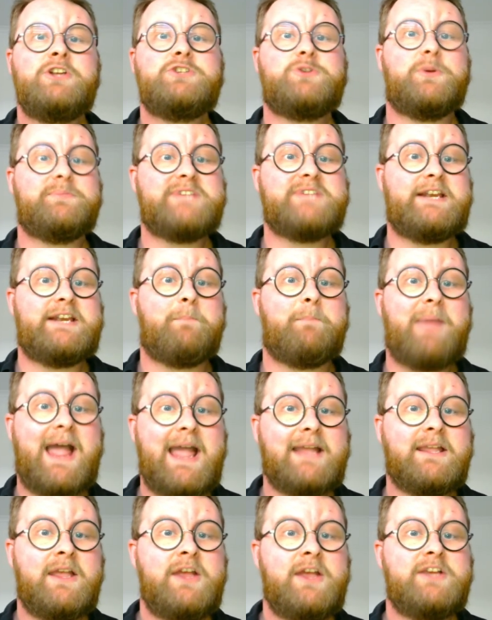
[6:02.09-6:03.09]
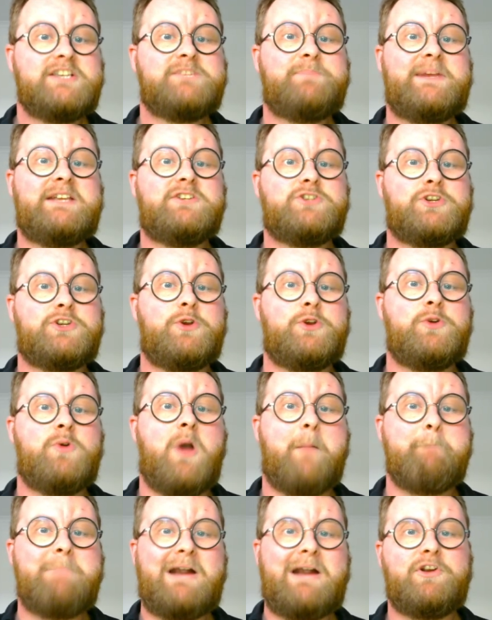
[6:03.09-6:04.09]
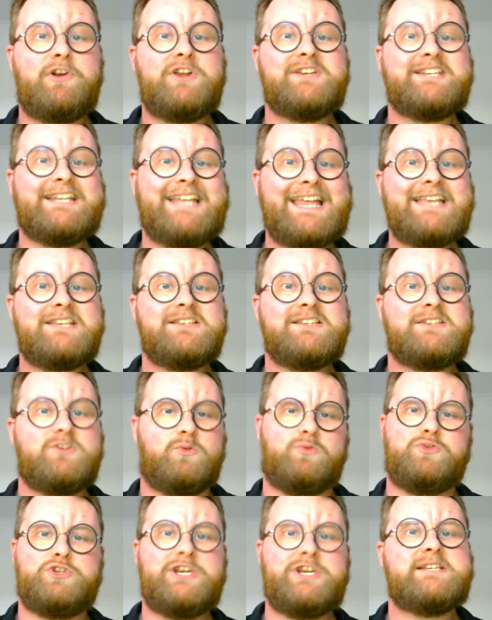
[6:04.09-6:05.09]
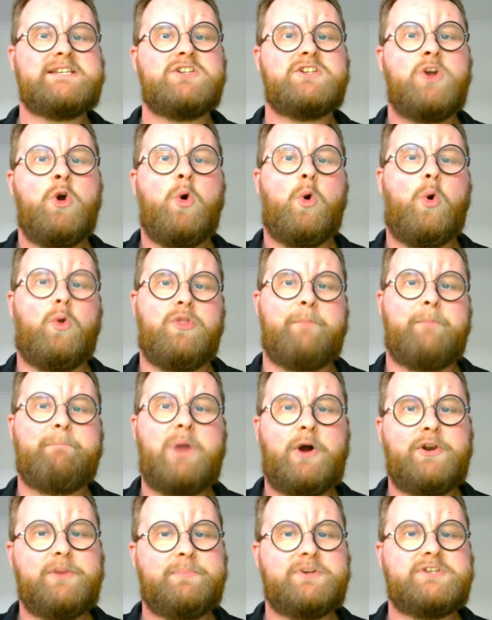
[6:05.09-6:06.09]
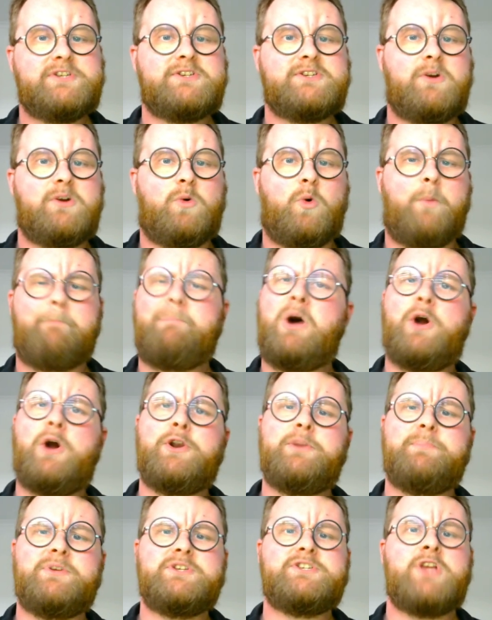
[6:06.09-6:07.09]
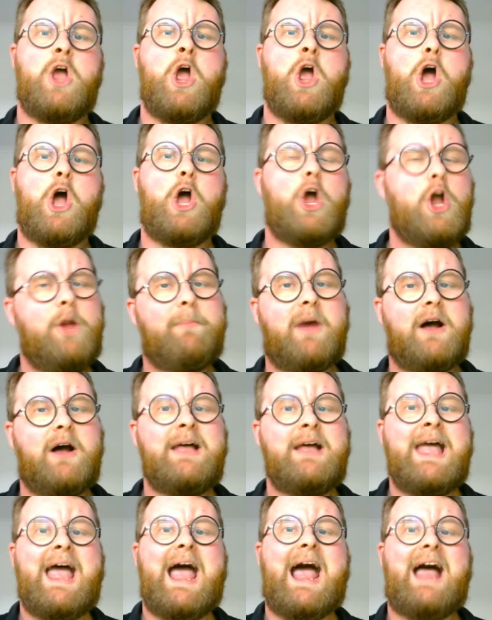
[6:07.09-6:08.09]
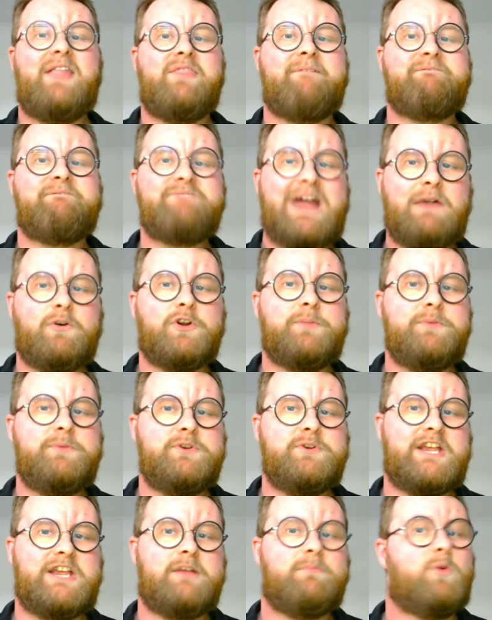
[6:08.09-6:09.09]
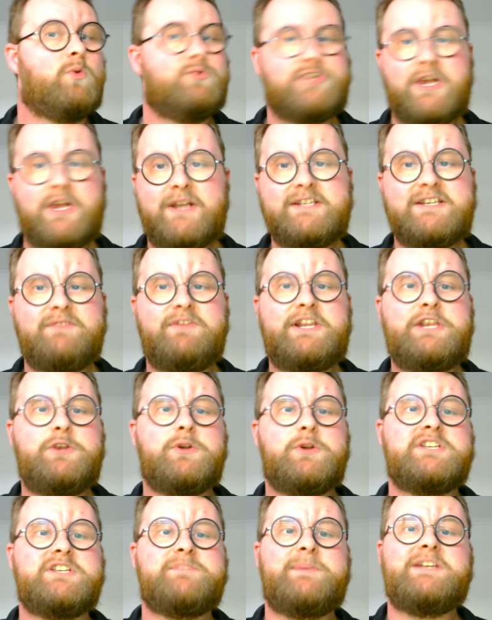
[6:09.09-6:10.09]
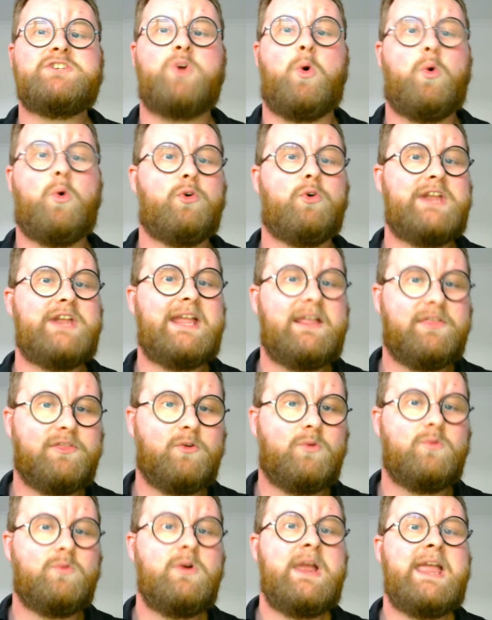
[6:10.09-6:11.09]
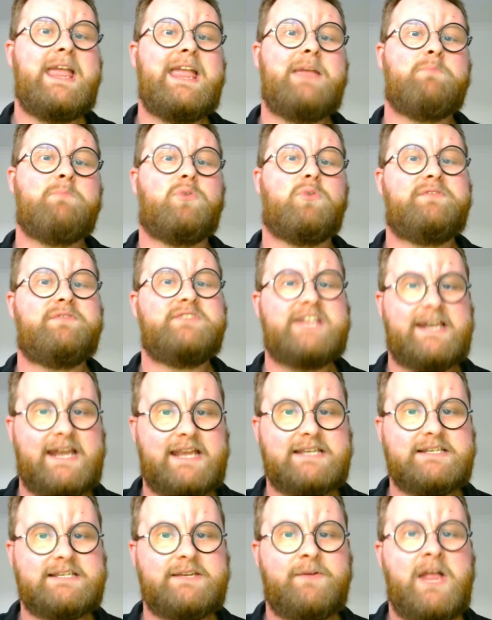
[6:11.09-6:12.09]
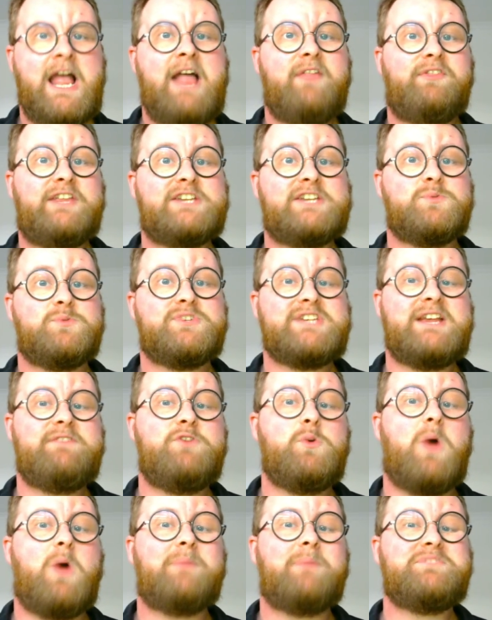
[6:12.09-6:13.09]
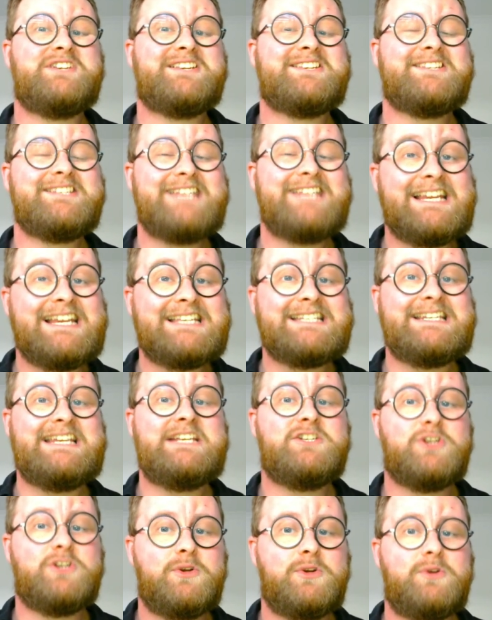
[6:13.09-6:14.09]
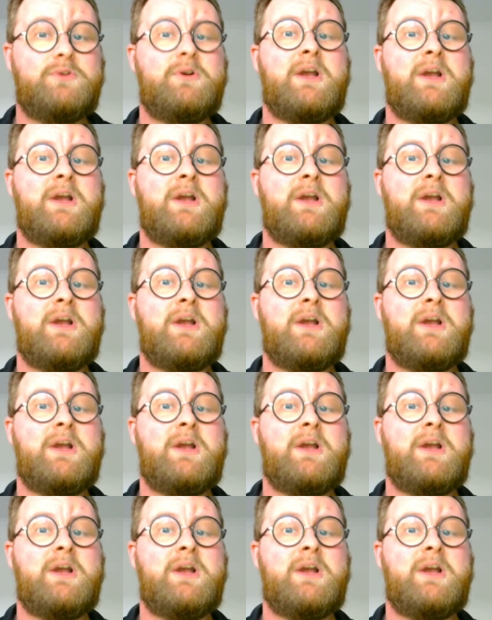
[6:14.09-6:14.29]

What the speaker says: To obtain a bag, speak to Marius Gist, the Barnabas Herma at the Varrock Museum. Alternatively, you can speak to Oren Ithel in Prif Dinis. This will save you up to 62